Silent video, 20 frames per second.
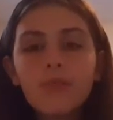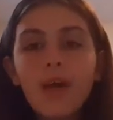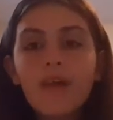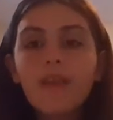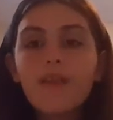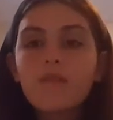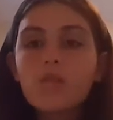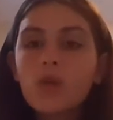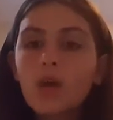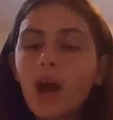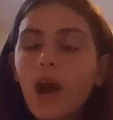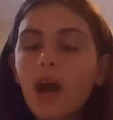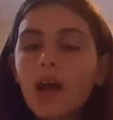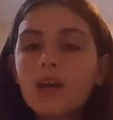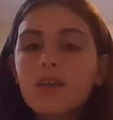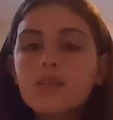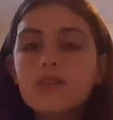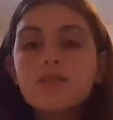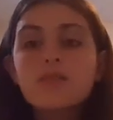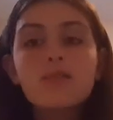I love you
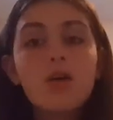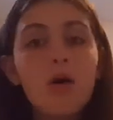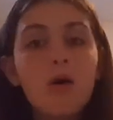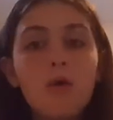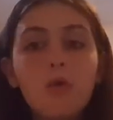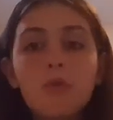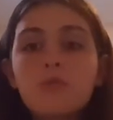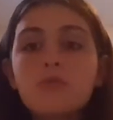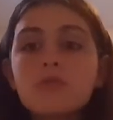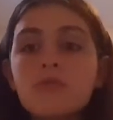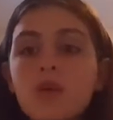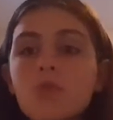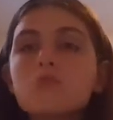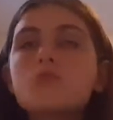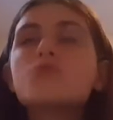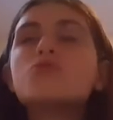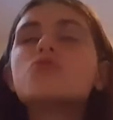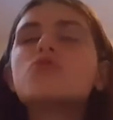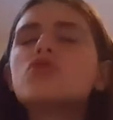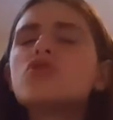guys so
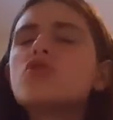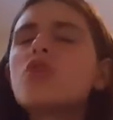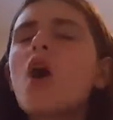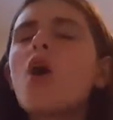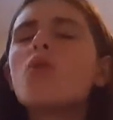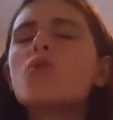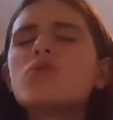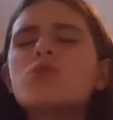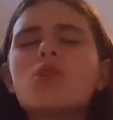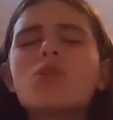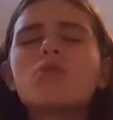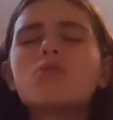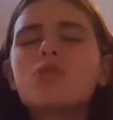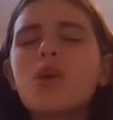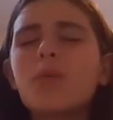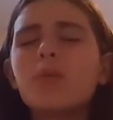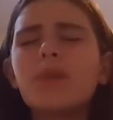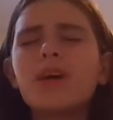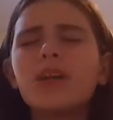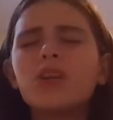
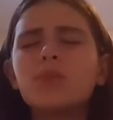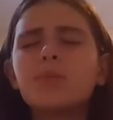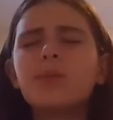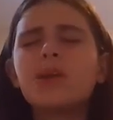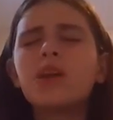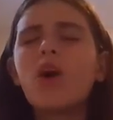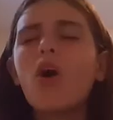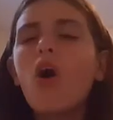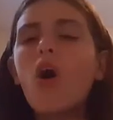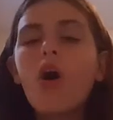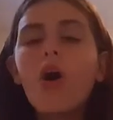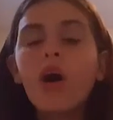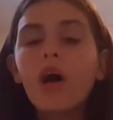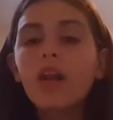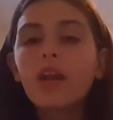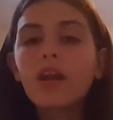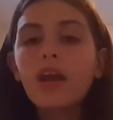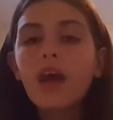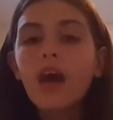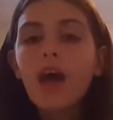much
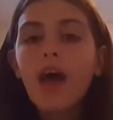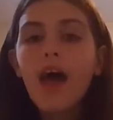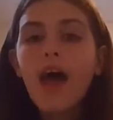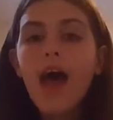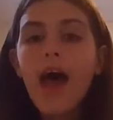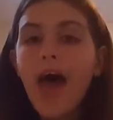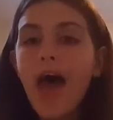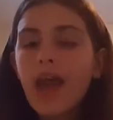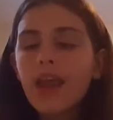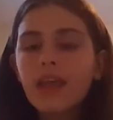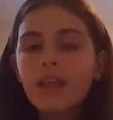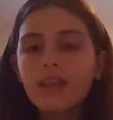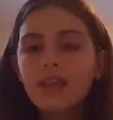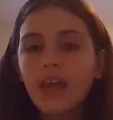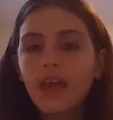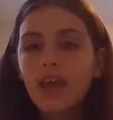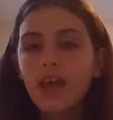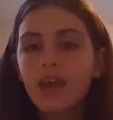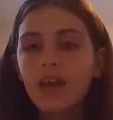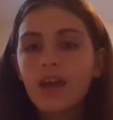beyond
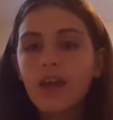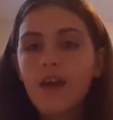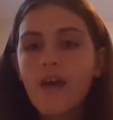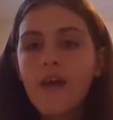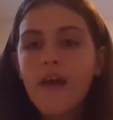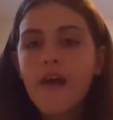anything.